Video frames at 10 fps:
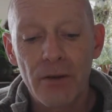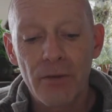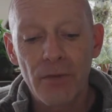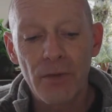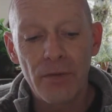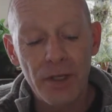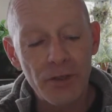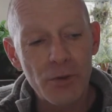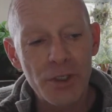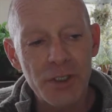The
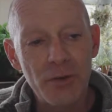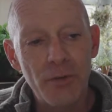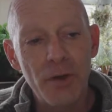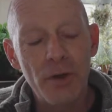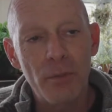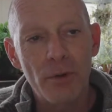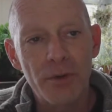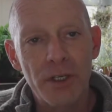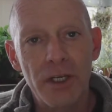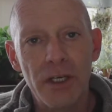interesting thing about
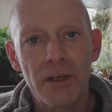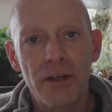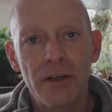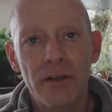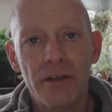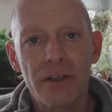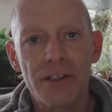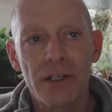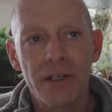the Gita is,